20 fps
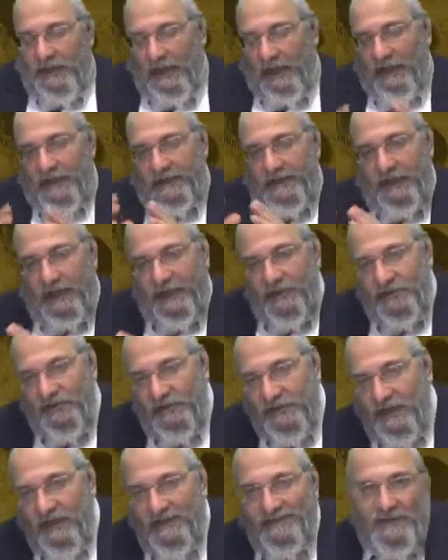and the
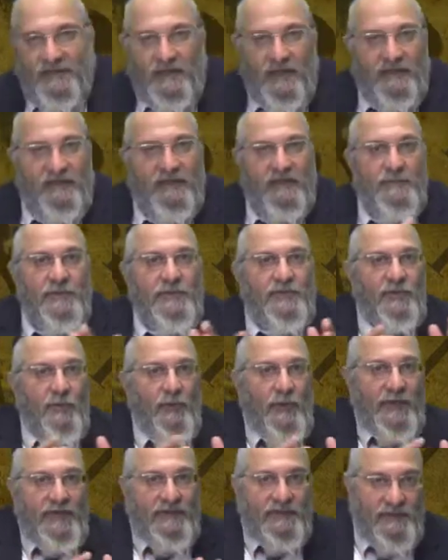Ashkenazi custom is to
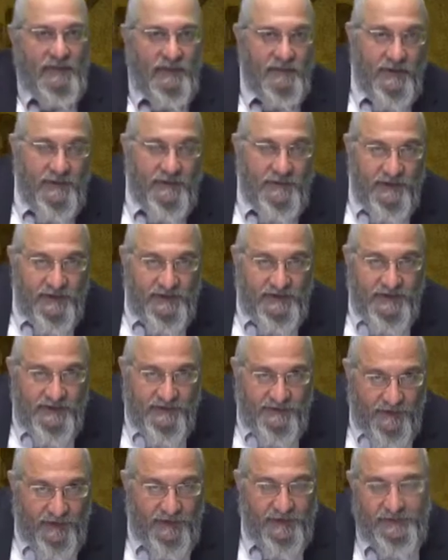wait till the
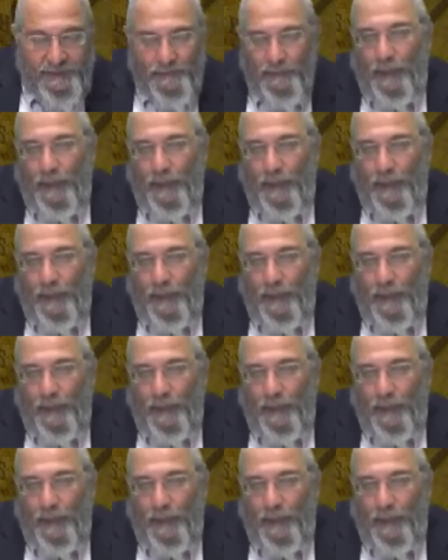33rd.